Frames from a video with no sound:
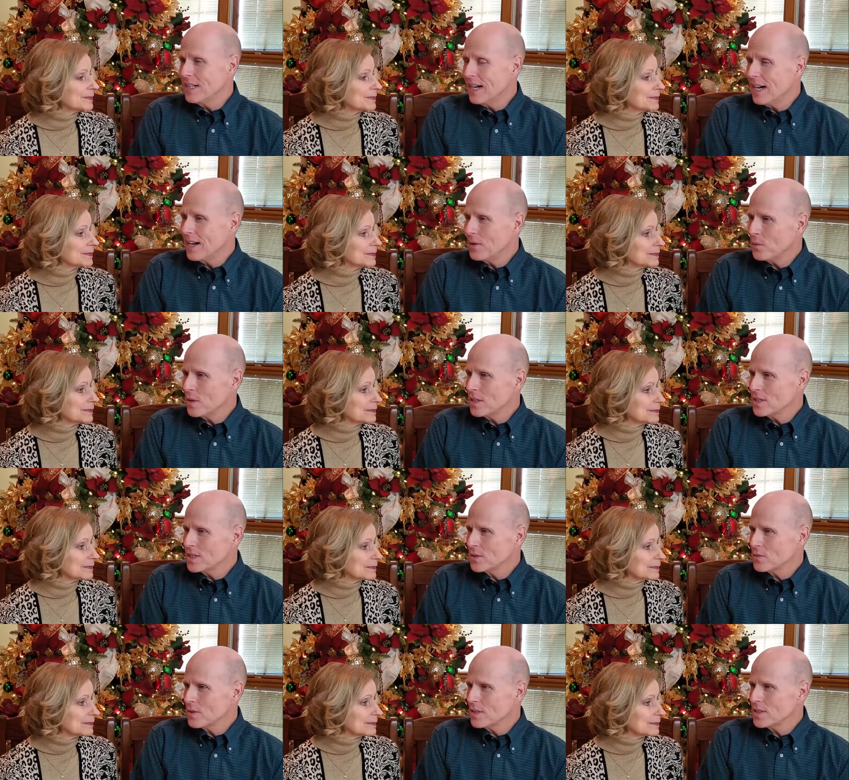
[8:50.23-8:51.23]
Speaker 1: uh, was
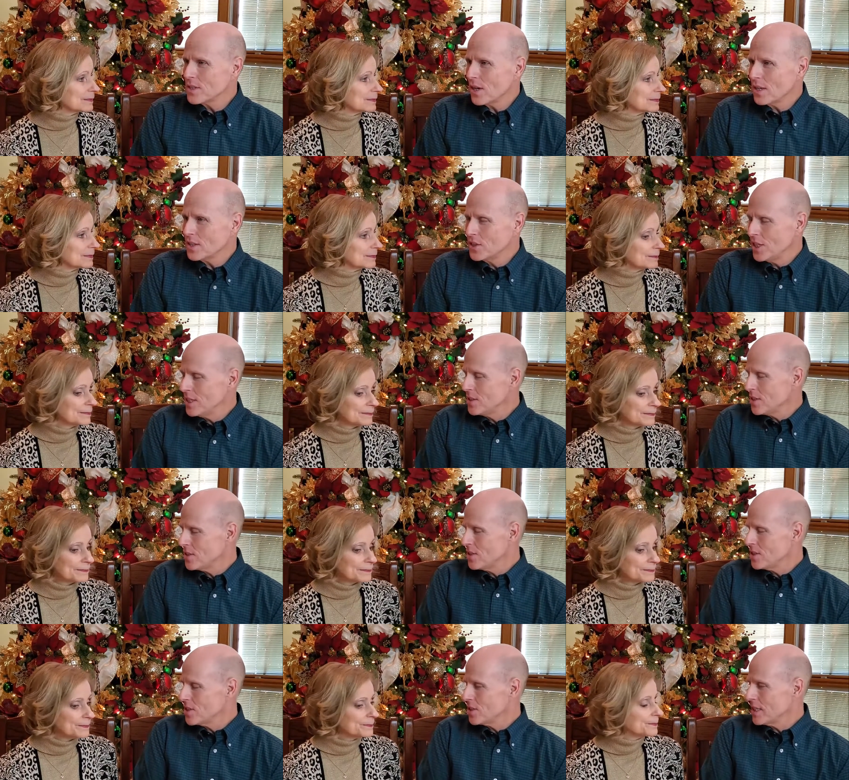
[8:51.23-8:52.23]
was on
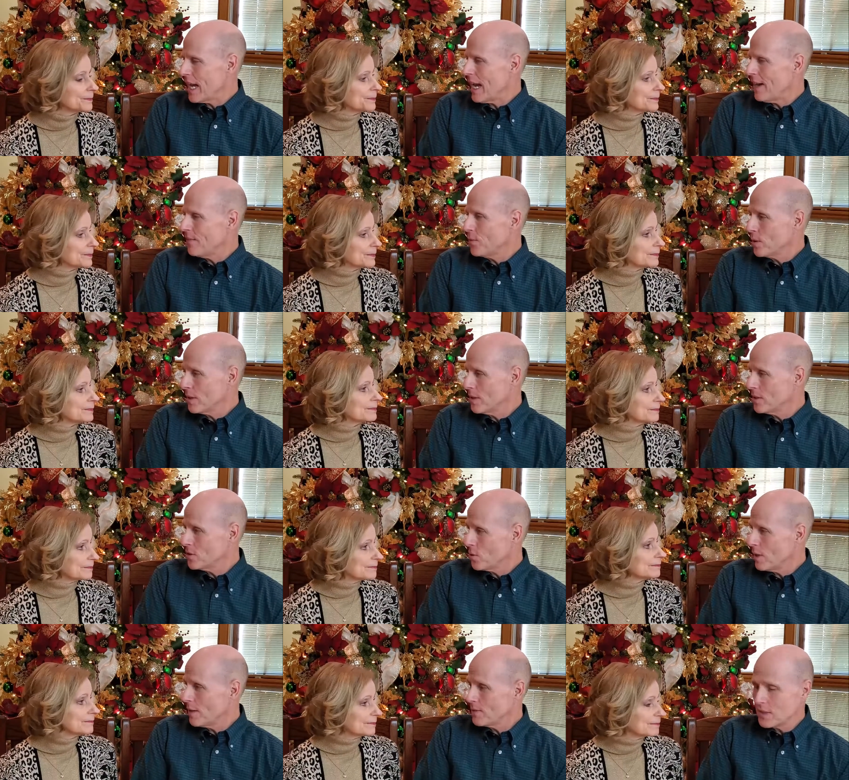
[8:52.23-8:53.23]
Jesus's staff, one of the
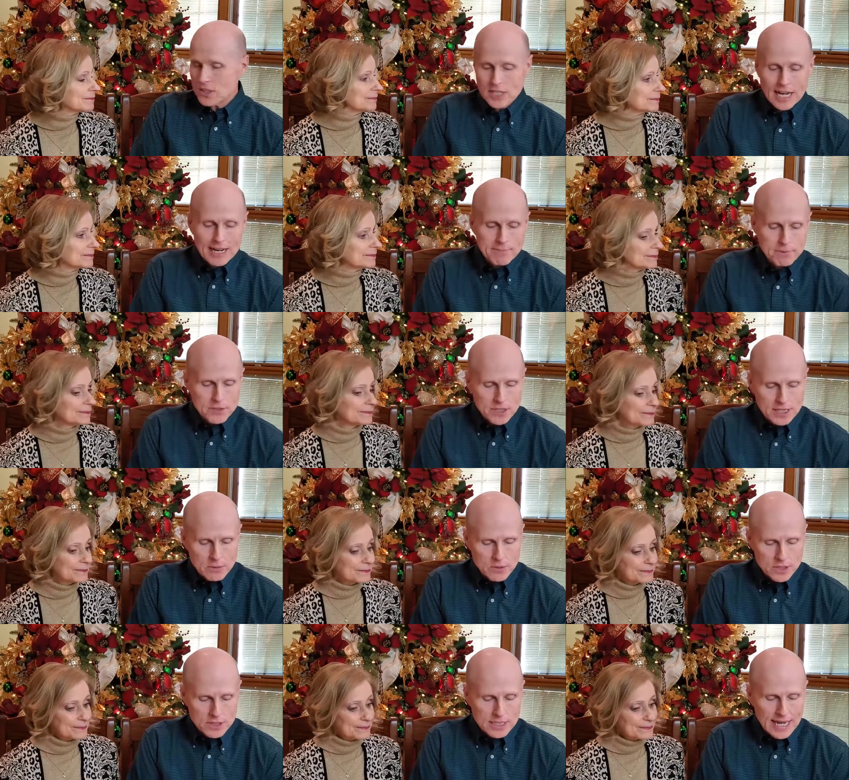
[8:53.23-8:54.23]
twelve disciples. He
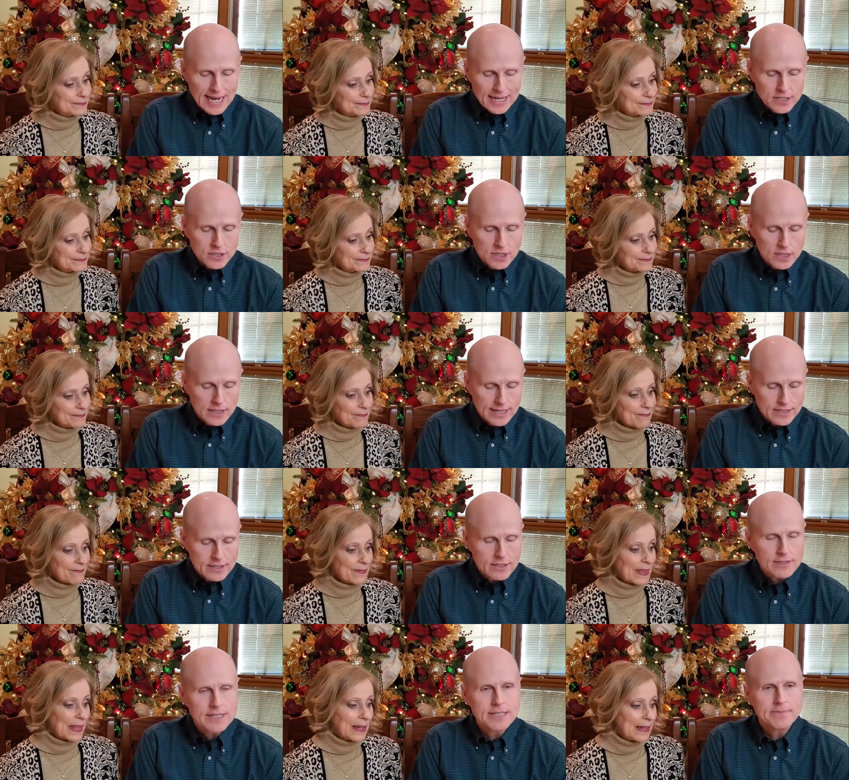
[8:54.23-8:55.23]
was a tax
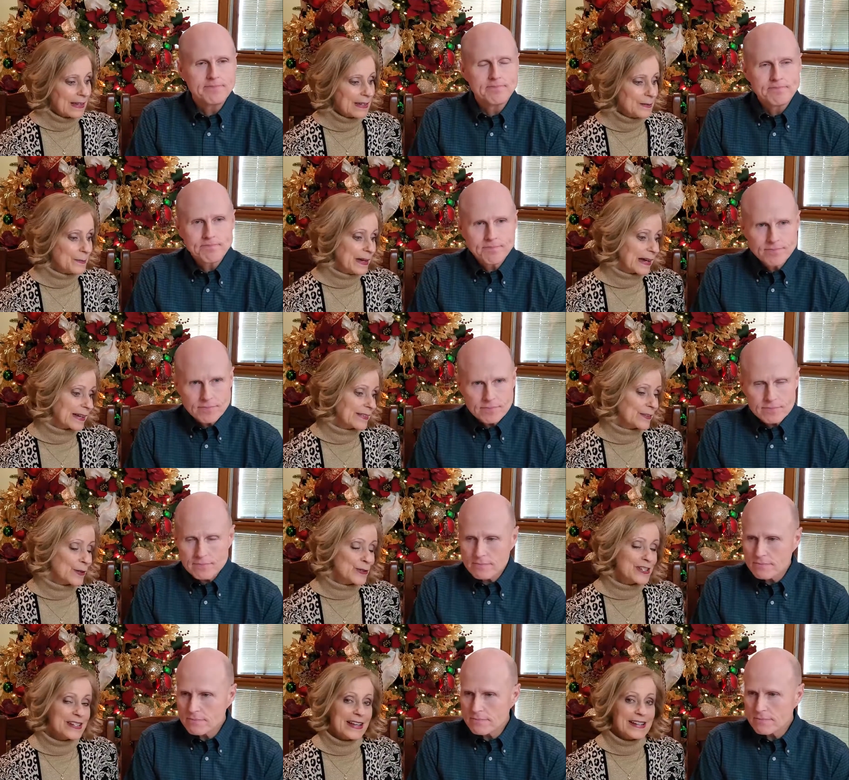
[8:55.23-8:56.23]
collector, and
Speaker 2: back in
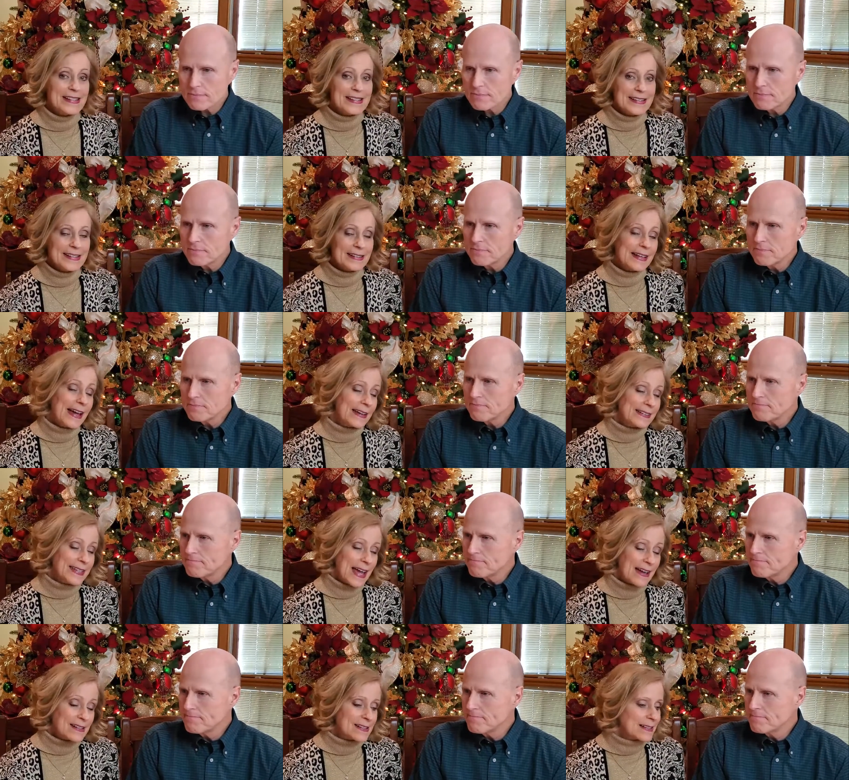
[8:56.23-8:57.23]
those days,
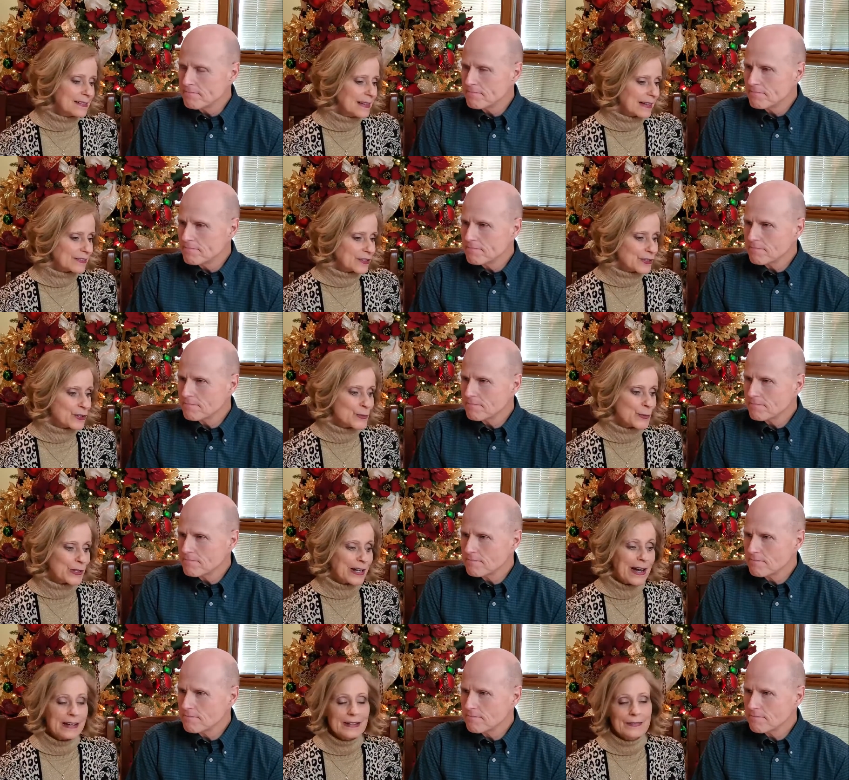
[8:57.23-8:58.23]
tax collectors were
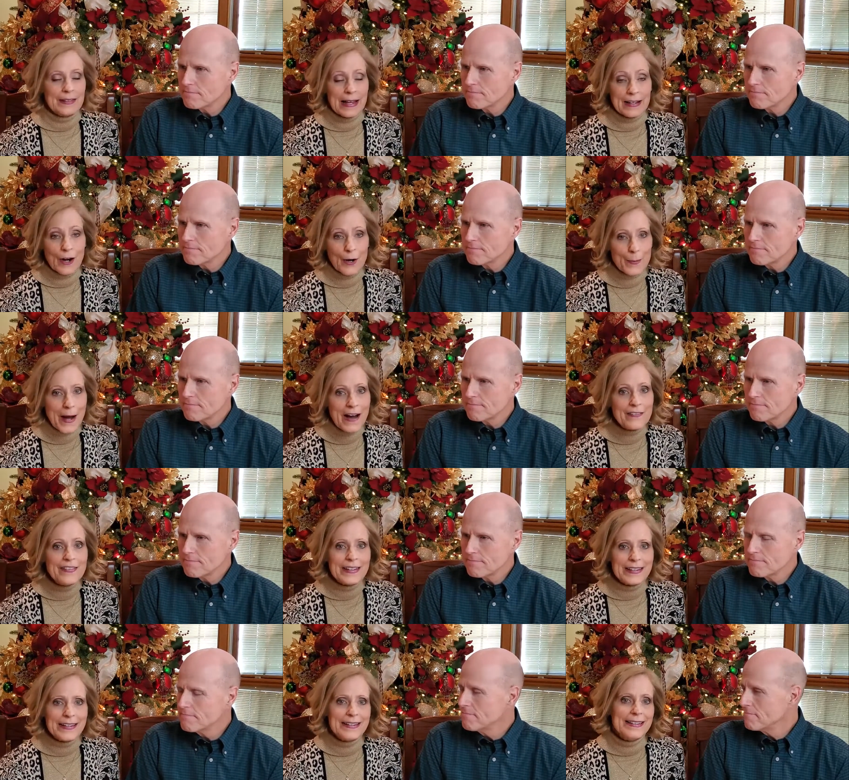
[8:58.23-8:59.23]
kind of like our
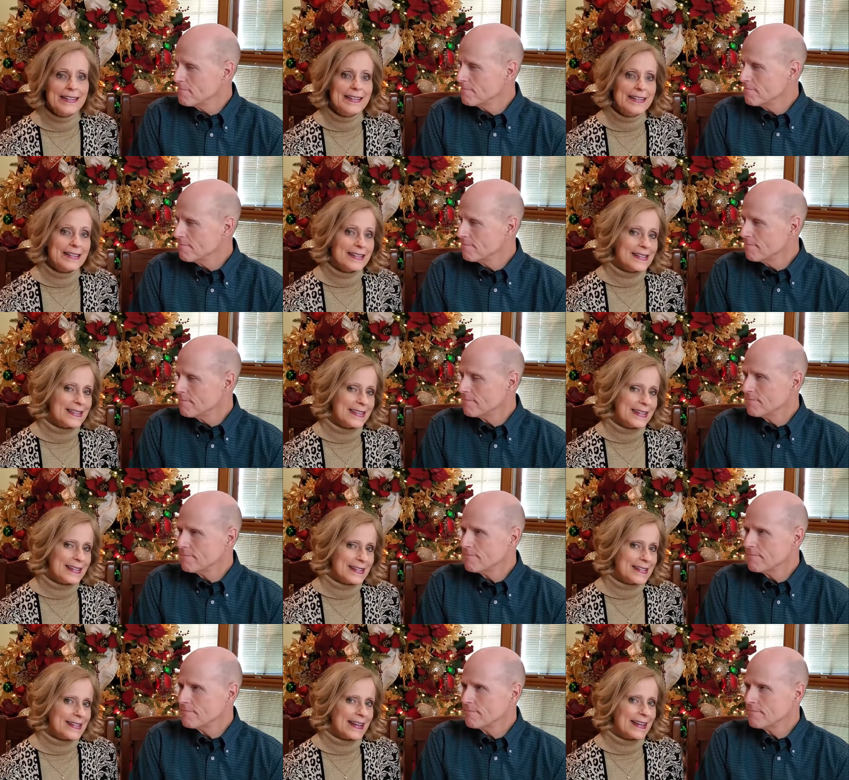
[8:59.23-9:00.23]
mafia is
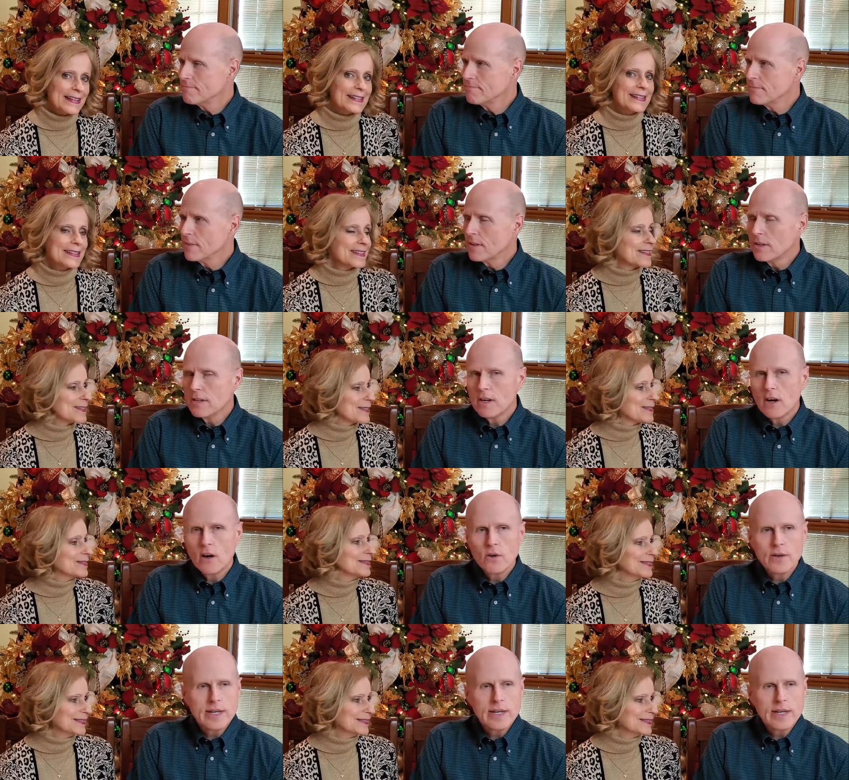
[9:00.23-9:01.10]
these days.
Speaker 1: Oh